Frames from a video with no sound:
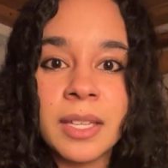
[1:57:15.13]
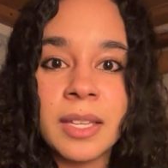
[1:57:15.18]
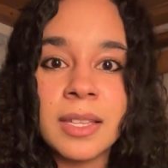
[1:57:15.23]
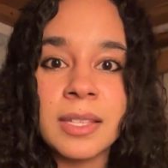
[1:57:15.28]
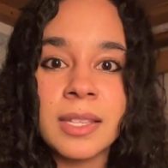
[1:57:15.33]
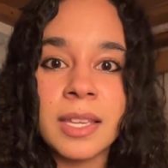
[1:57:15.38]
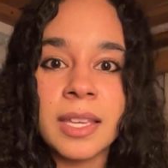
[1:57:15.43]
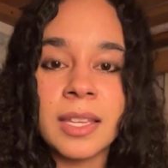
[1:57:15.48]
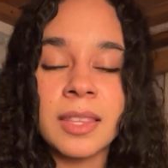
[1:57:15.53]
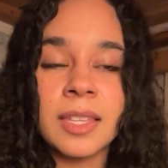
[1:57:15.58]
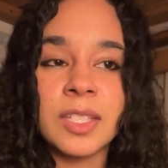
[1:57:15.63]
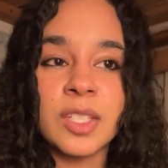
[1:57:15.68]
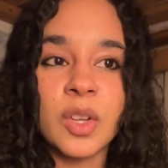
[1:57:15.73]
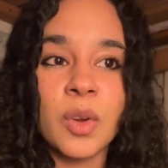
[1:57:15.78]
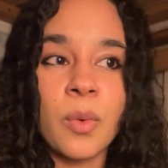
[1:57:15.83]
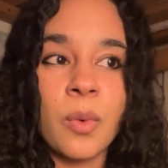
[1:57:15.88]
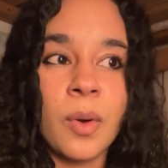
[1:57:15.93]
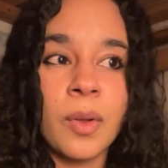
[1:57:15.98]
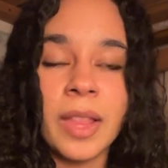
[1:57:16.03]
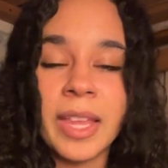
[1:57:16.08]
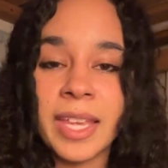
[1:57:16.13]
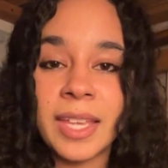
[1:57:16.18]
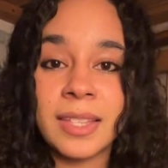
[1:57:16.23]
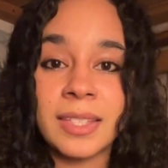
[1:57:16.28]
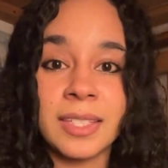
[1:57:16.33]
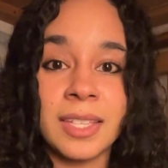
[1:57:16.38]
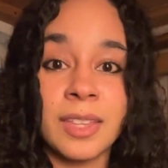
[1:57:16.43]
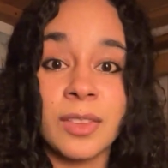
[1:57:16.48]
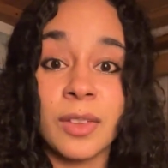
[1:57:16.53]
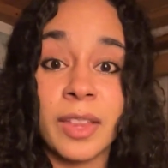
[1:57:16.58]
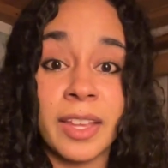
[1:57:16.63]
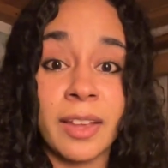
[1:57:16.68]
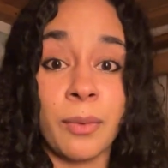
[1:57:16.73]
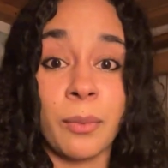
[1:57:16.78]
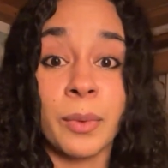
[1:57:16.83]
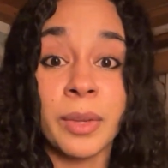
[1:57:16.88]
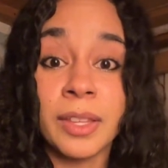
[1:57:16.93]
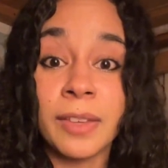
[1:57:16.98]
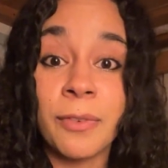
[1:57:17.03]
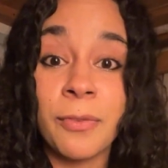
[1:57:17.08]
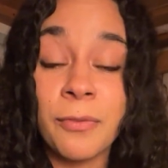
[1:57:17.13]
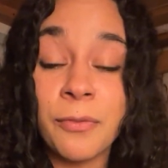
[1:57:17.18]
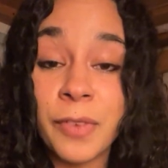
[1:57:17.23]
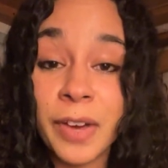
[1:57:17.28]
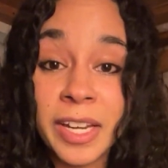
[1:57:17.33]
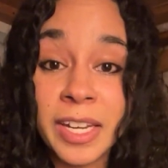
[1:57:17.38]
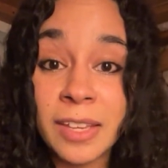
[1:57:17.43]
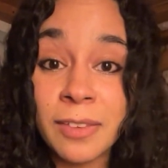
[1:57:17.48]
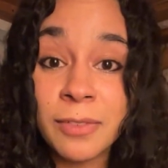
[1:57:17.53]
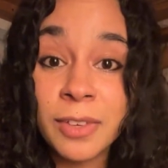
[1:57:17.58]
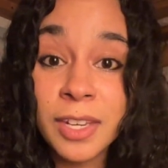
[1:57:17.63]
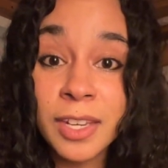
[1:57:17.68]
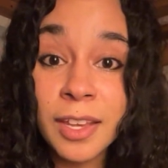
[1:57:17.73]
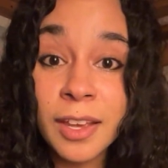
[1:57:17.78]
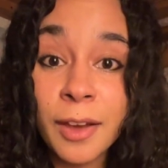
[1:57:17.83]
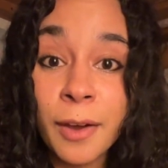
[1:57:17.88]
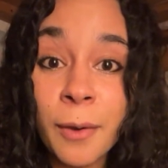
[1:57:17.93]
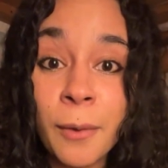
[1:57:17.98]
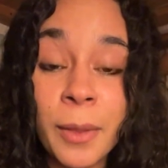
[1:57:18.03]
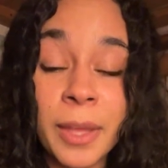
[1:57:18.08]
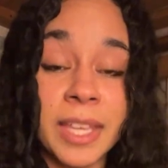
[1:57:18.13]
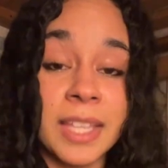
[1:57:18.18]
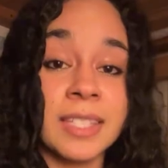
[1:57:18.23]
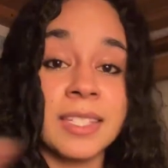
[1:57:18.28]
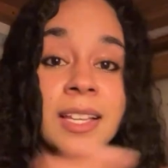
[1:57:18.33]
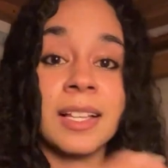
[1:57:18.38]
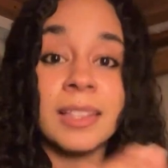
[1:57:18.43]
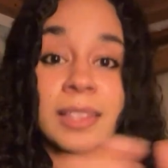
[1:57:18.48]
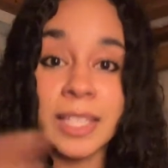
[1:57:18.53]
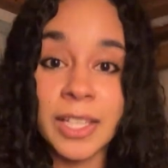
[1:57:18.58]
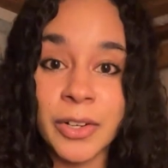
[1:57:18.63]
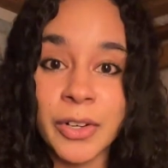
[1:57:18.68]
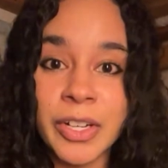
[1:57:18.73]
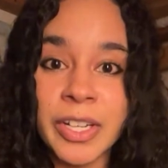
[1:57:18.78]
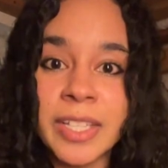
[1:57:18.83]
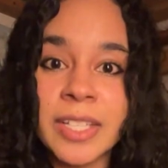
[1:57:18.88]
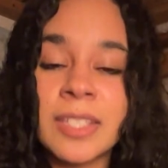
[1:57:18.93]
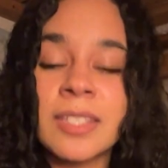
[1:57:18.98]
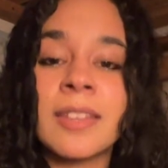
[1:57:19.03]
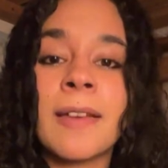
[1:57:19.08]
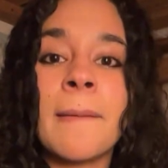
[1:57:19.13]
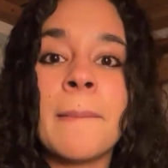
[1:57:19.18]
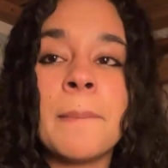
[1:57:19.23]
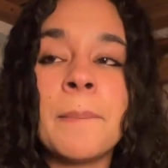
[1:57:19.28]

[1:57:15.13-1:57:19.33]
It's like this like it's either like a really funny video, like it's hilarious,